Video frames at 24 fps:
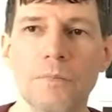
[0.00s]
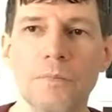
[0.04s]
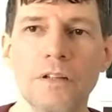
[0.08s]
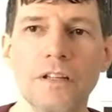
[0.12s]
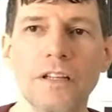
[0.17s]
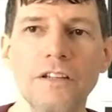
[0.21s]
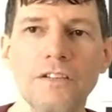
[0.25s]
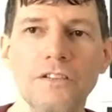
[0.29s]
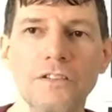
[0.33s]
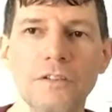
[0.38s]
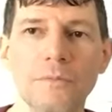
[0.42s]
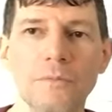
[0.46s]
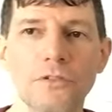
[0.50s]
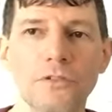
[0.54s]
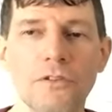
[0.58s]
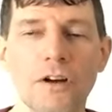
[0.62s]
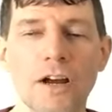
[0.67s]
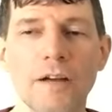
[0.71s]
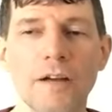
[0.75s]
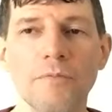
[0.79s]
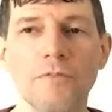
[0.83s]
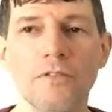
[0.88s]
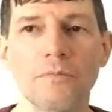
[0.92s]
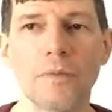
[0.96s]
Please
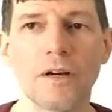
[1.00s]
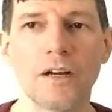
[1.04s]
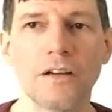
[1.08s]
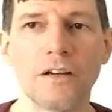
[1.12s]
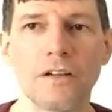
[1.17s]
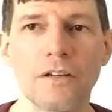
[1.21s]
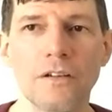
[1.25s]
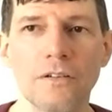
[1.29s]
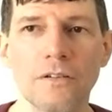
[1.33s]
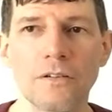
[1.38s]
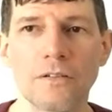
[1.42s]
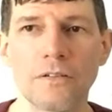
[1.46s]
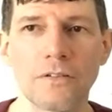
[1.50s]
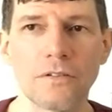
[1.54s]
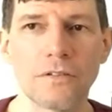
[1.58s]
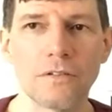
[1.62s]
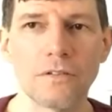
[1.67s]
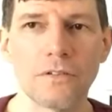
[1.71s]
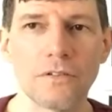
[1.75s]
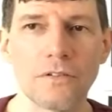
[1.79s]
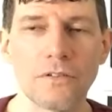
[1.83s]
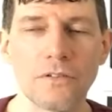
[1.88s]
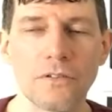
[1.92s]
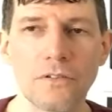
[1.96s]
subscribe to my
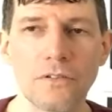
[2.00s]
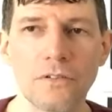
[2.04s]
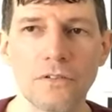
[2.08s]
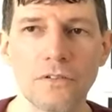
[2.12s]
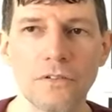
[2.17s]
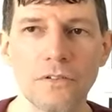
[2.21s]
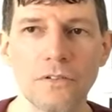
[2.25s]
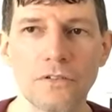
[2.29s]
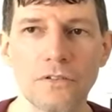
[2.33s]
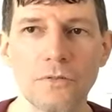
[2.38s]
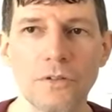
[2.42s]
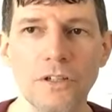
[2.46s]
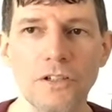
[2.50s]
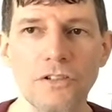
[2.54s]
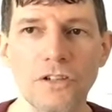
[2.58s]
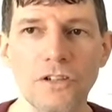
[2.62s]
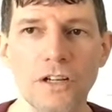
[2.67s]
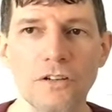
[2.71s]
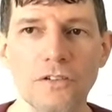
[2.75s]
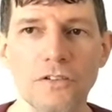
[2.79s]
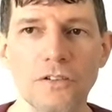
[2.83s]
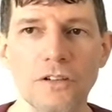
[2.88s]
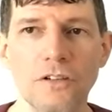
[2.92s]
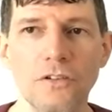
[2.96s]
three
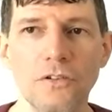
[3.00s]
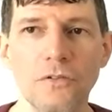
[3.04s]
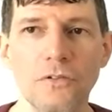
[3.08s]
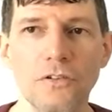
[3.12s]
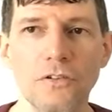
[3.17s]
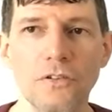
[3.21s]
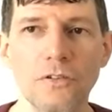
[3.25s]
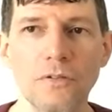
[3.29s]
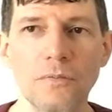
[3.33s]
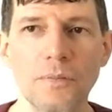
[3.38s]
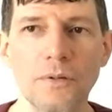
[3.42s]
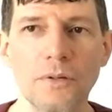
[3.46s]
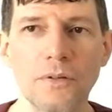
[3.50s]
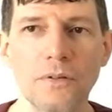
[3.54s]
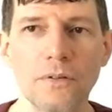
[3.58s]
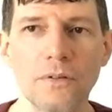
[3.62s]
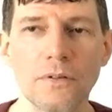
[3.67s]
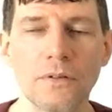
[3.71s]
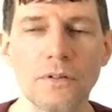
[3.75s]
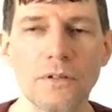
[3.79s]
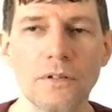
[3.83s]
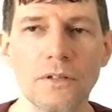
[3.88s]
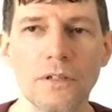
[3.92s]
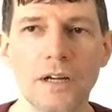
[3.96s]
channels on YouTube.
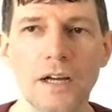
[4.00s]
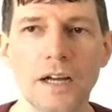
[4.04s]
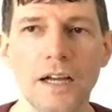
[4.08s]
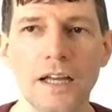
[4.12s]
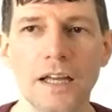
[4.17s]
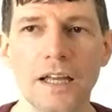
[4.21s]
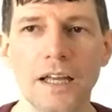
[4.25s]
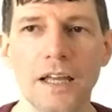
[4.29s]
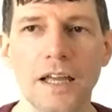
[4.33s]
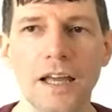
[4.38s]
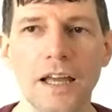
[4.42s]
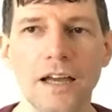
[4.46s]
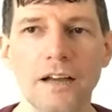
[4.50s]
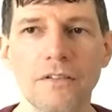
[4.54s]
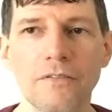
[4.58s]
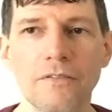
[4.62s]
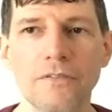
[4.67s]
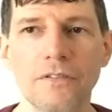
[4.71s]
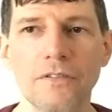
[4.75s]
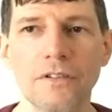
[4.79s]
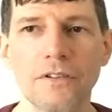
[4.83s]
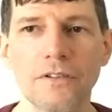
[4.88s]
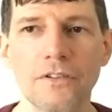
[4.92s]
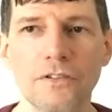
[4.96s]
I
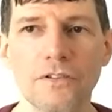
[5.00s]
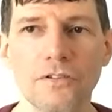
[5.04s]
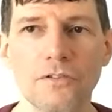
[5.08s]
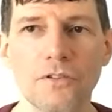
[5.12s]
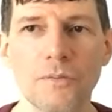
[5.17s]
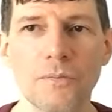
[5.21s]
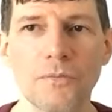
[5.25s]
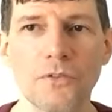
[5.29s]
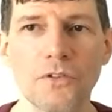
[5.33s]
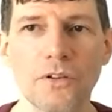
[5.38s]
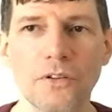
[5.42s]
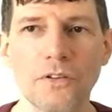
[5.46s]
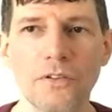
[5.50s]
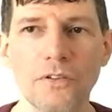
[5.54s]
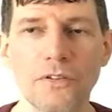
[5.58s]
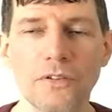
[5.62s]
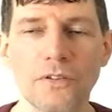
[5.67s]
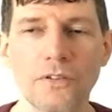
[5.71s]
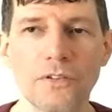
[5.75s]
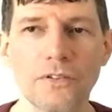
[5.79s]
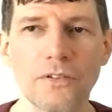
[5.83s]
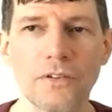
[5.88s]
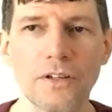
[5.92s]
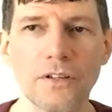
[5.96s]
have the
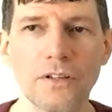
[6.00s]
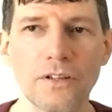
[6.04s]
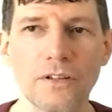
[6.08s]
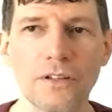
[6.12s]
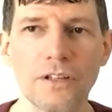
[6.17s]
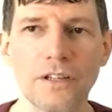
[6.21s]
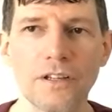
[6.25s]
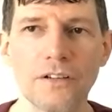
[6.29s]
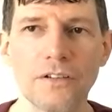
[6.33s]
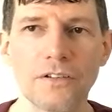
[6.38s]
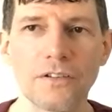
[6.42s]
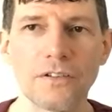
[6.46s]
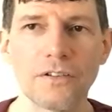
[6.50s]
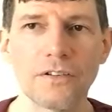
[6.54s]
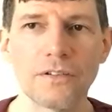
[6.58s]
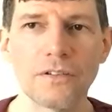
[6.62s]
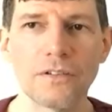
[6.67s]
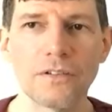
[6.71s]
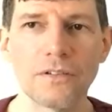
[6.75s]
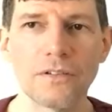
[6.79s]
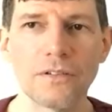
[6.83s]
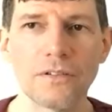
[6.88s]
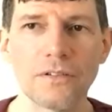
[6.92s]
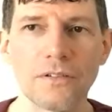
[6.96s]
descriptions and links
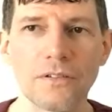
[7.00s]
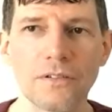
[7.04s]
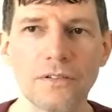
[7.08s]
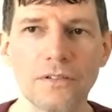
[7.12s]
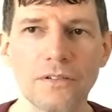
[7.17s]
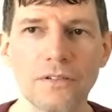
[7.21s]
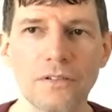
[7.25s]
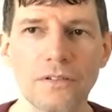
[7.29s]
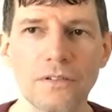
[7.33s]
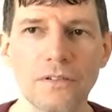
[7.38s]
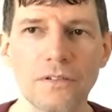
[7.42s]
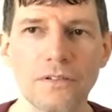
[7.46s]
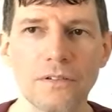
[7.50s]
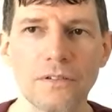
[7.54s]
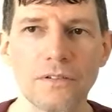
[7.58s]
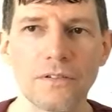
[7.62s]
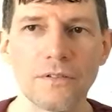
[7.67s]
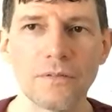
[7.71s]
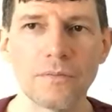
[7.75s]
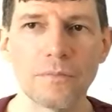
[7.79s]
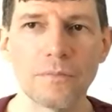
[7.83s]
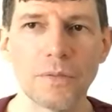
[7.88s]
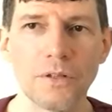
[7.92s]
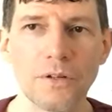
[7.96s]

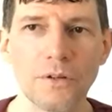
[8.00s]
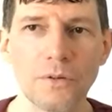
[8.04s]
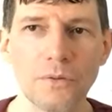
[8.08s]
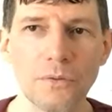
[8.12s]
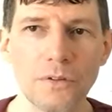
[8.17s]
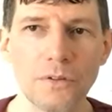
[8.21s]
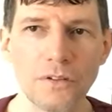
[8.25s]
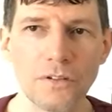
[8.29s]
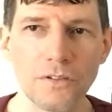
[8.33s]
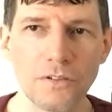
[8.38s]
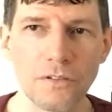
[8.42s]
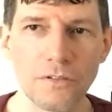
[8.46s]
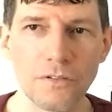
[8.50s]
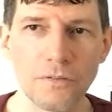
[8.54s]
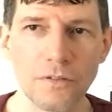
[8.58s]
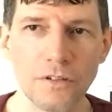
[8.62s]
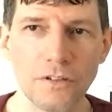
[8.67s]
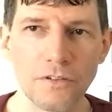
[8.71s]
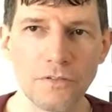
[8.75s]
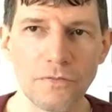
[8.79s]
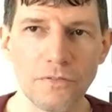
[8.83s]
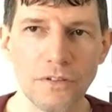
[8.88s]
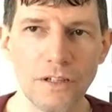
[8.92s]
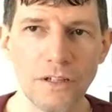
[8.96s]
below this
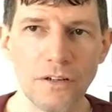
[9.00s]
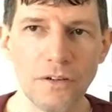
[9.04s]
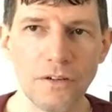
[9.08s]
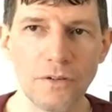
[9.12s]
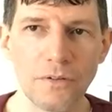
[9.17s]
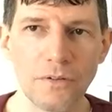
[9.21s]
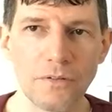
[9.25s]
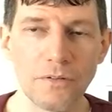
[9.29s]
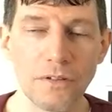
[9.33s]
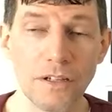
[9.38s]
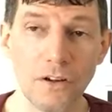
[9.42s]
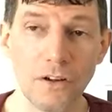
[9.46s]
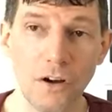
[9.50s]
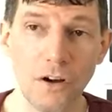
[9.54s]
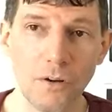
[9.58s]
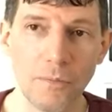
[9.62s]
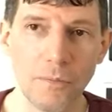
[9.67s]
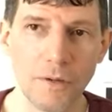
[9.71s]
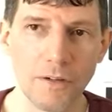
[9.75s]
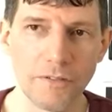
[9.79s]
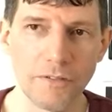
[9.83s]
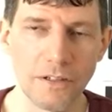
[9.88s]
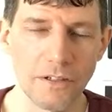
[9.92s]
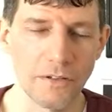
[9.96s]
this video in
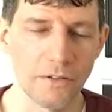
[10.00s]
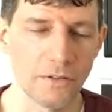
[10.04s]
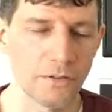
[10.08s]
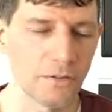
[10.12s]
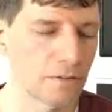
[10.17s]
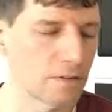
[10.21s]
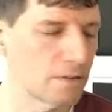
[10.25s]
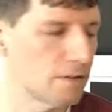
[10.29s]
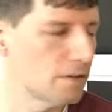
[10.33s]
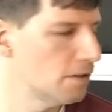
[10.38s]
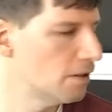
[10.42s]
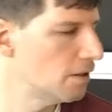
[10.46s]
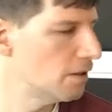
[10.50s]
all my videos.